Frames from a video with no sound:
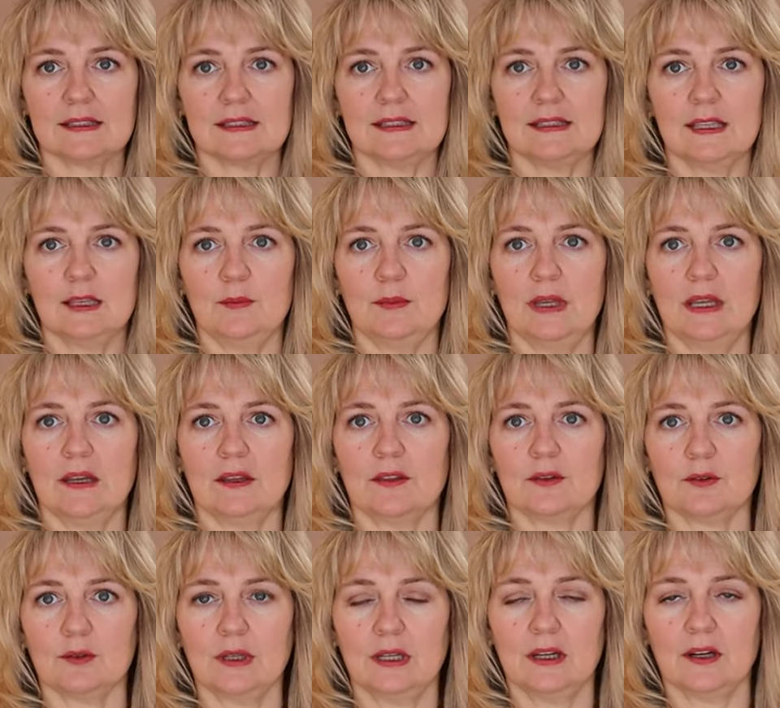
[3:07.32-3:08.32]
seaming
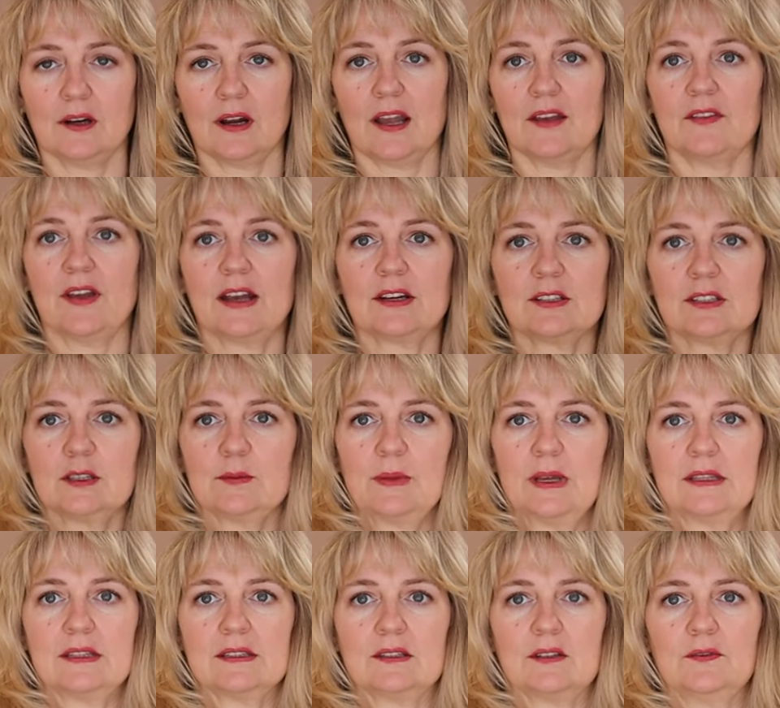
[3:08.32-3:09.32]
through here. I've actually
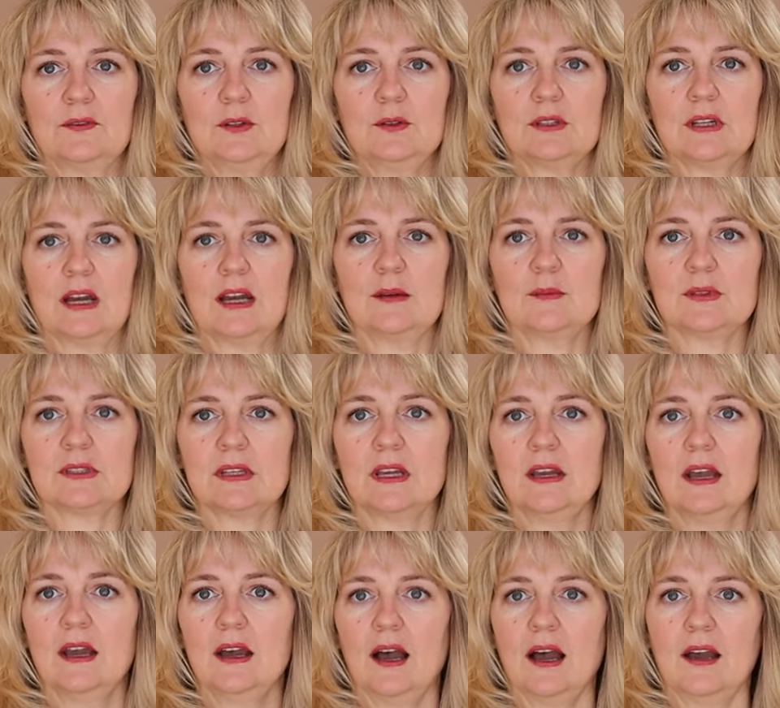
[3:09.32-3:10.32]
made this a few times.
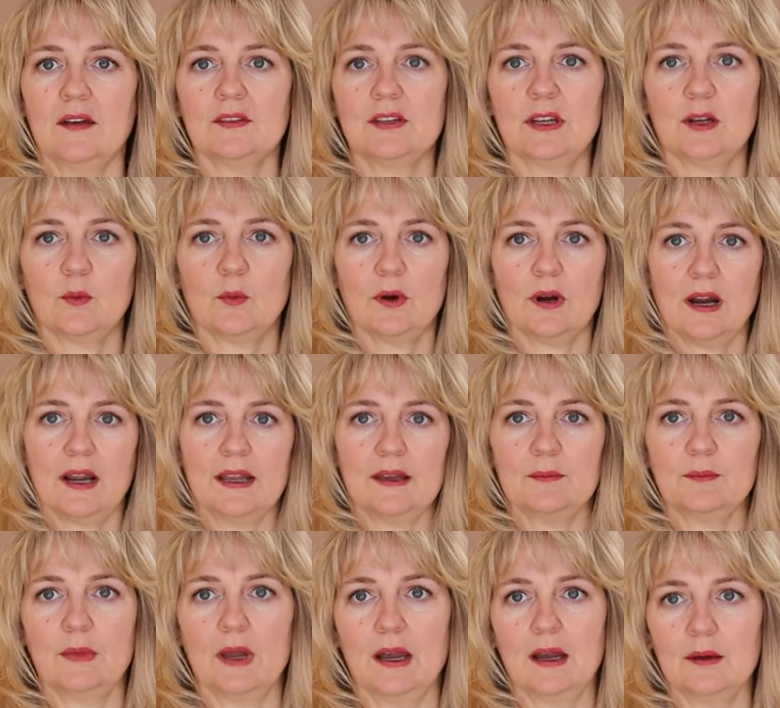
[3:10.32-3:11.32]
I've done it where I
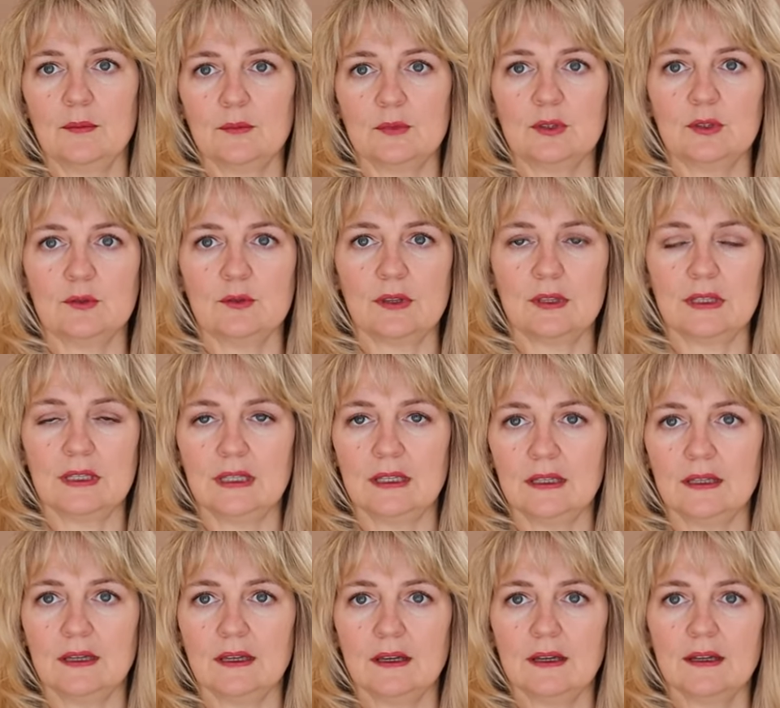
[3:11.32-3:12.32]
um, do
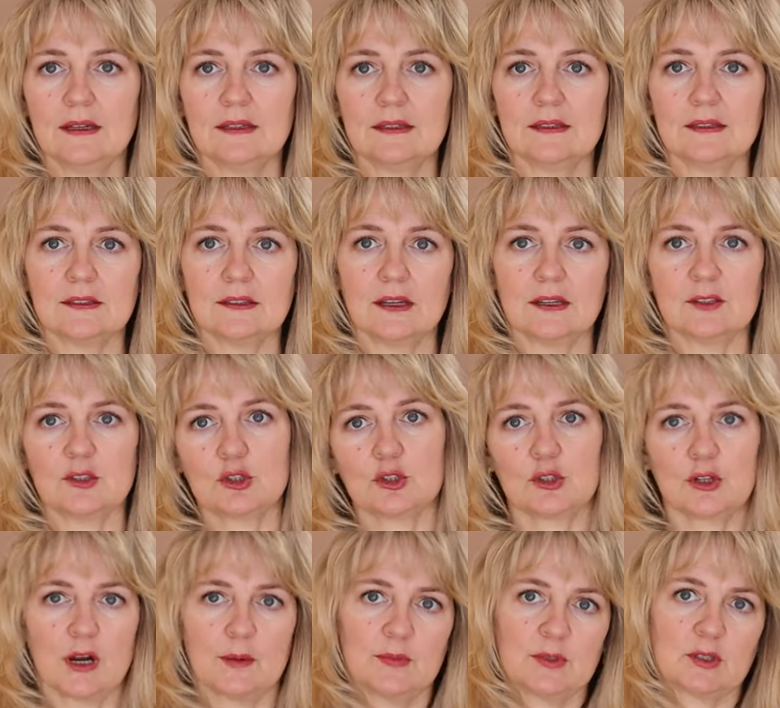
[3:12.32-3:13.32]
the uh,
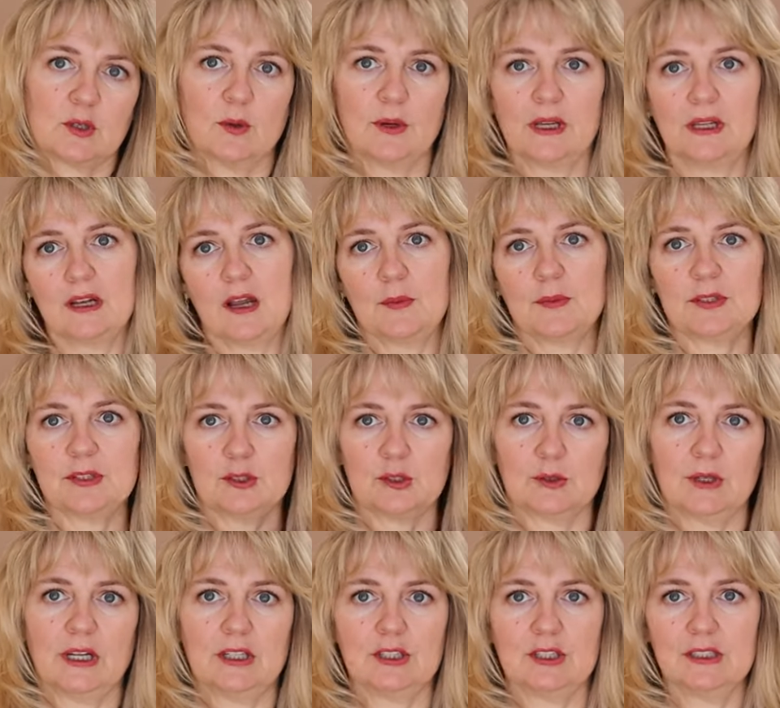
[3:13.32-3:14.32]
stripes going in opposite
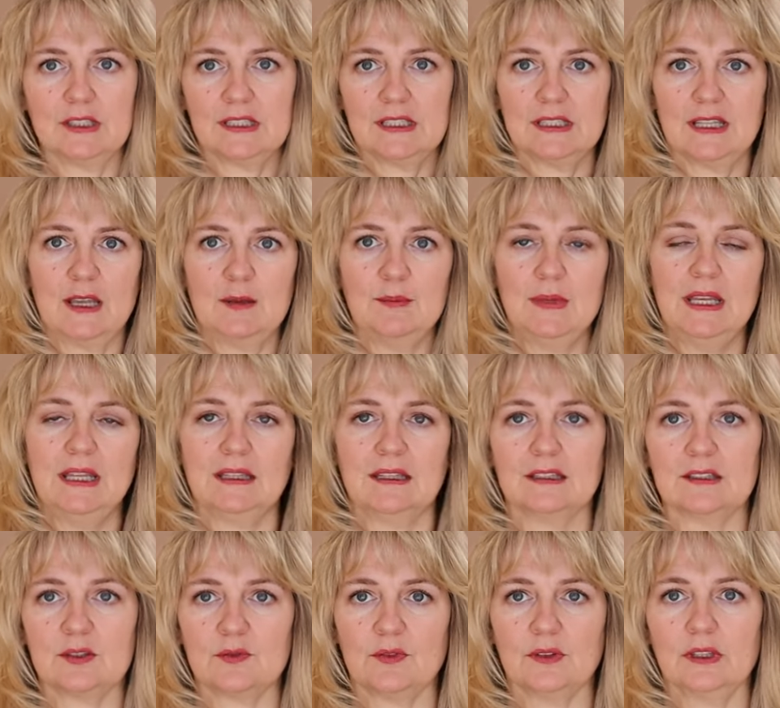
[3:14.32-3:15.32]
directions and they meet, and
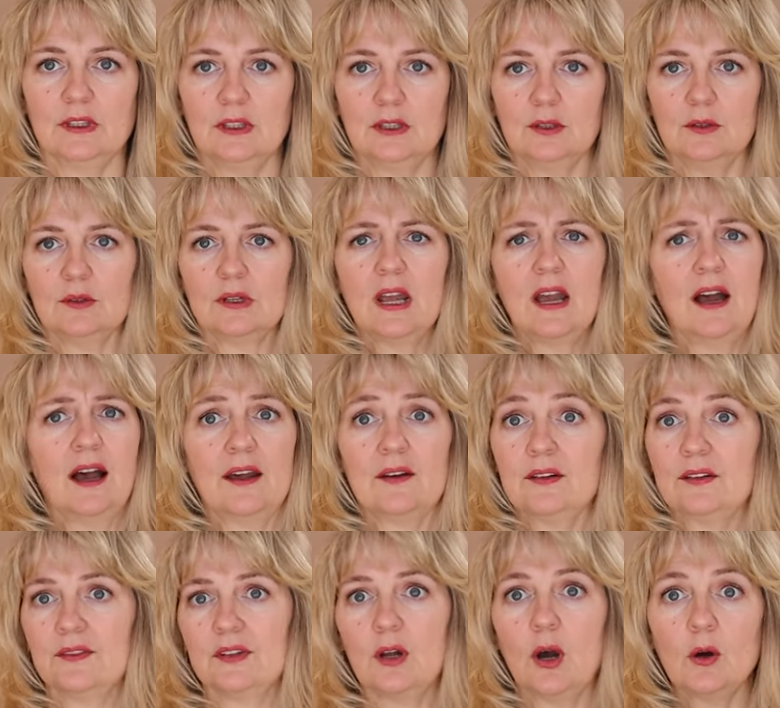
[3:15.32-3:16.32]
it's really cute. I
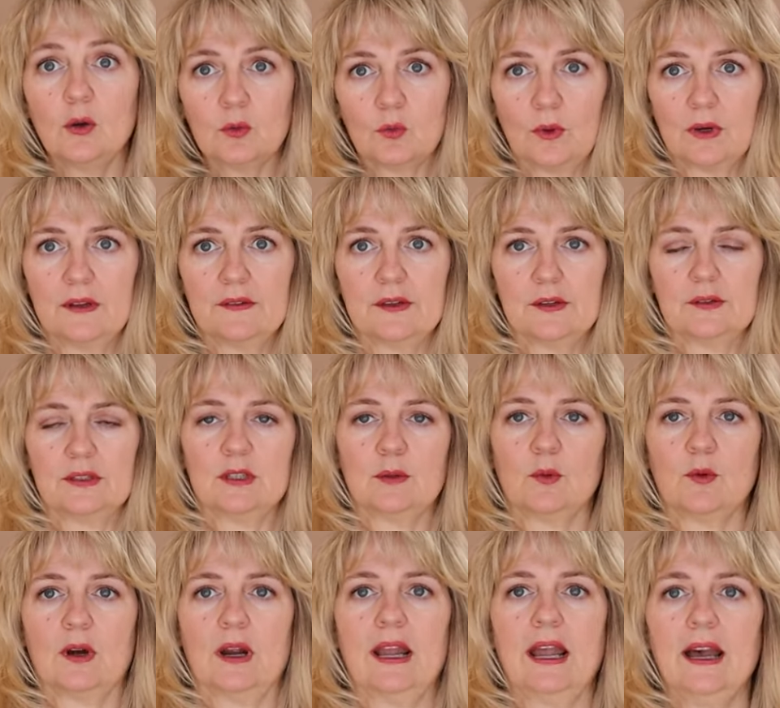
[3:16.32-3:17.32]
don't even own one of those
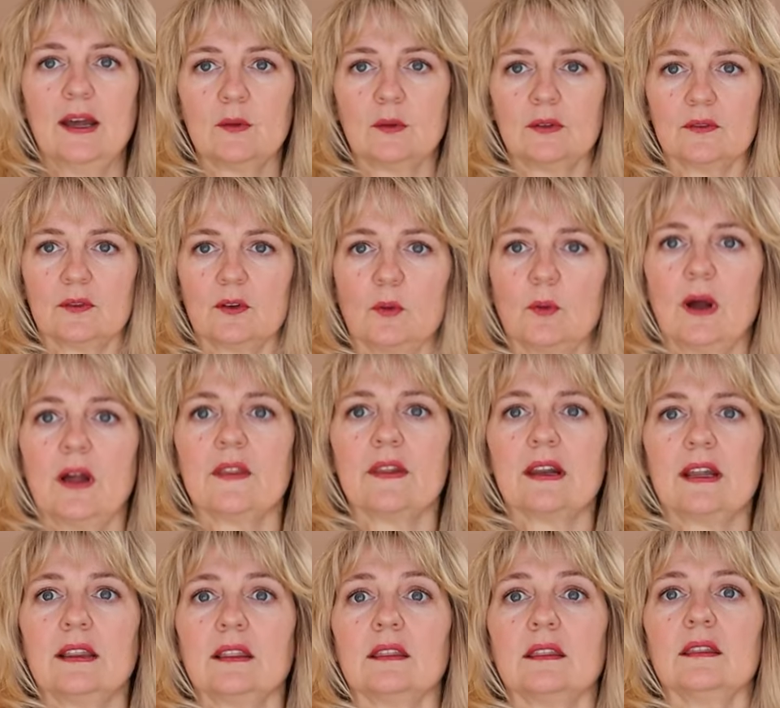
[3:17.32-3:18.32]
anymore. I had one for a while that
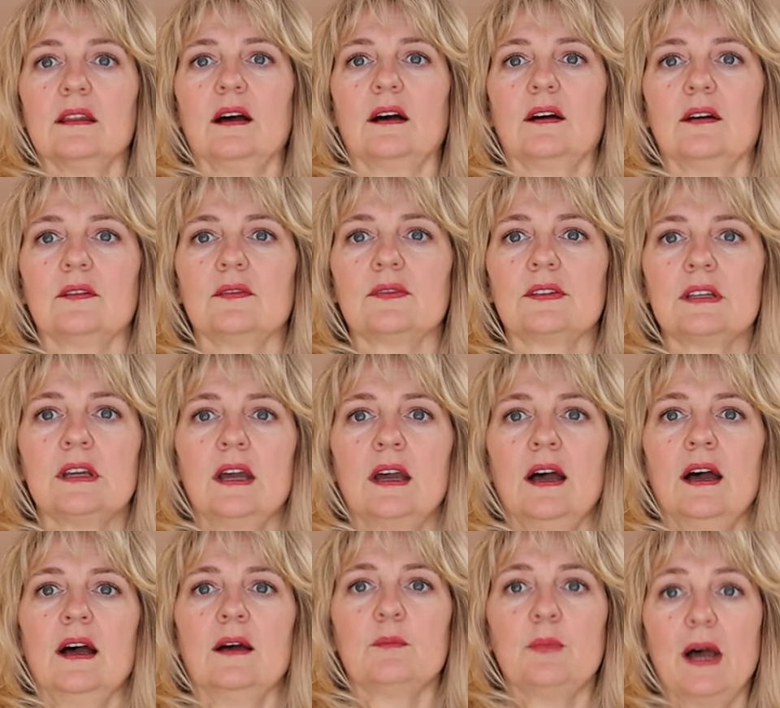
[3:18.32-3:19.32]
I loved,
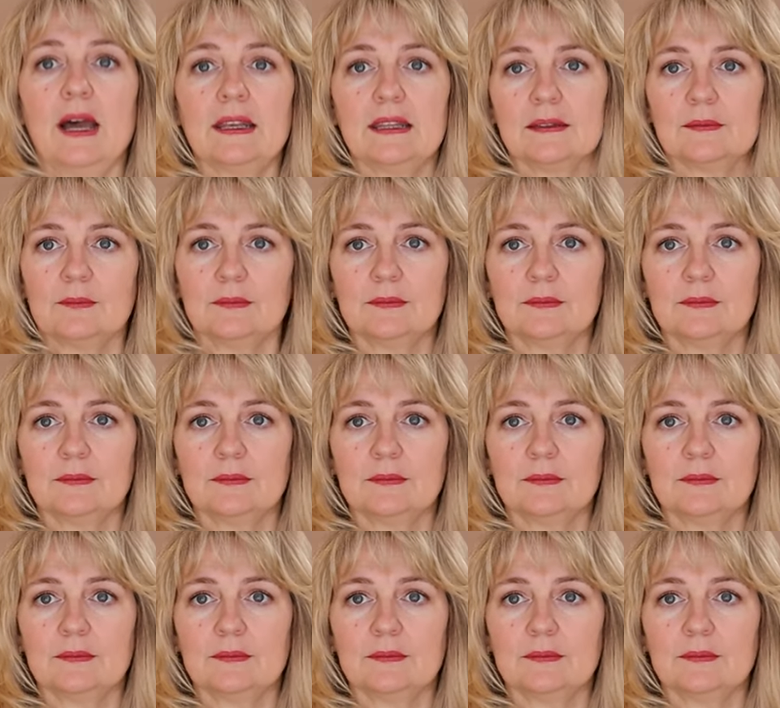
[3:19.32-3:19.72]
but